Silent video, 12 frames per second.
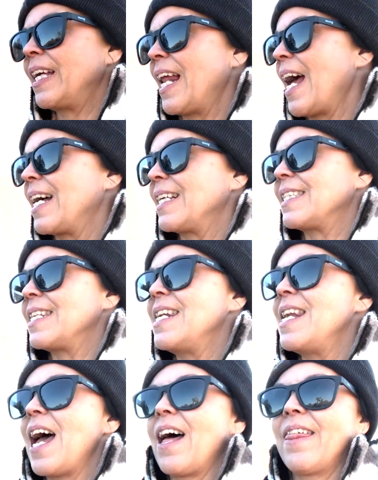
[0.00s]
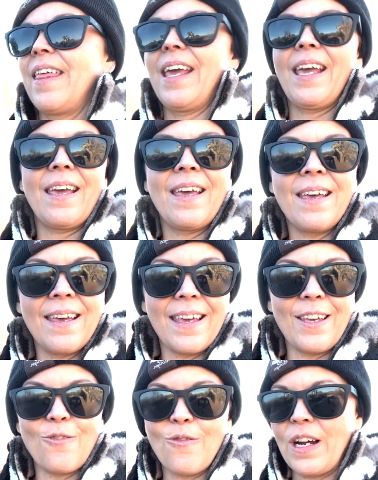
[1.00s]
it has nothing
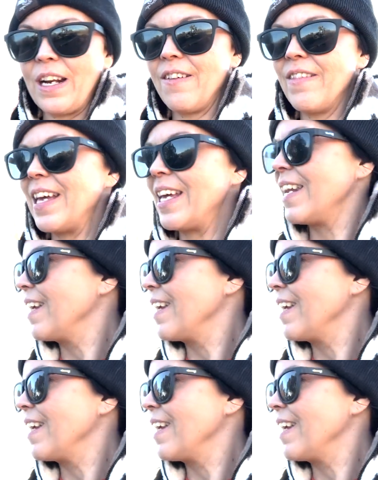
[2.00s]
in front of it.